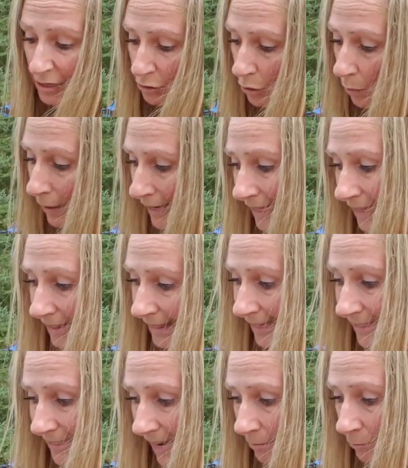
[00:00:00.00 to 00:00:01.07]
So one of the
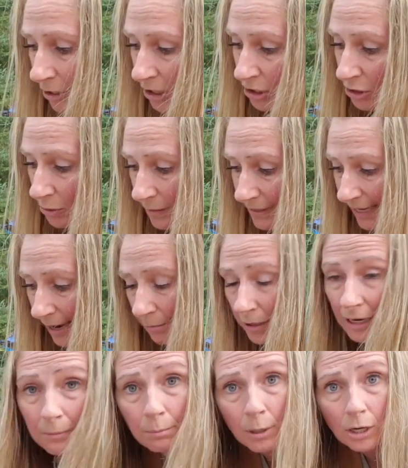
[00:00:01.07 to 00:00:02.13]
things I'm going to do is I'm
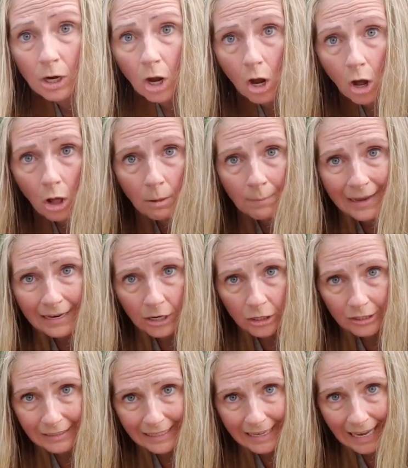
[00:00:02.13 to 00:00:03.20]
going to put all my
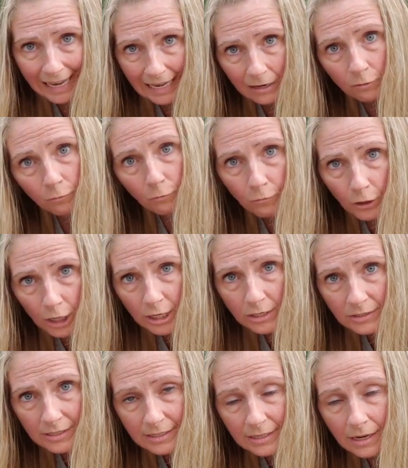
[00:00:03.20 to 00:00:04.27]
garlic in
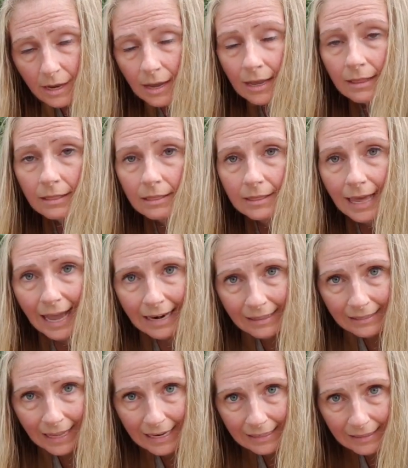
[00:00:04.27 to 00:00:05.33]
first,
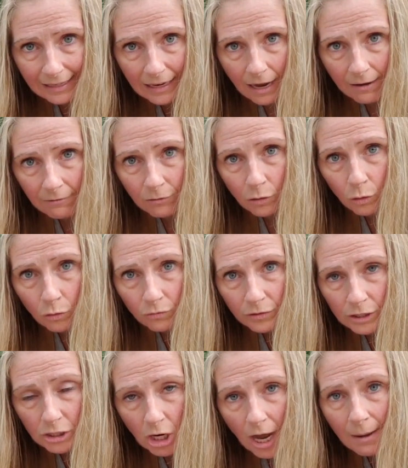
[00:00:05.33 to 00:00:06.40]
then lightly cover
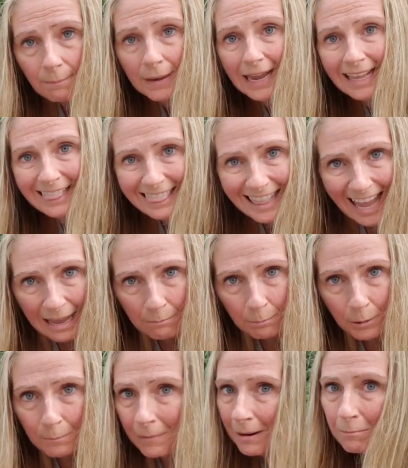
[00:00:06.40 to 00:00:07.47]
over top, and then
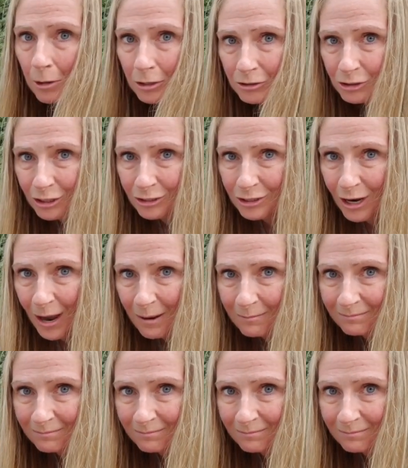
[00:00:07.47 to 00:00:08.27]
put my mulch on top.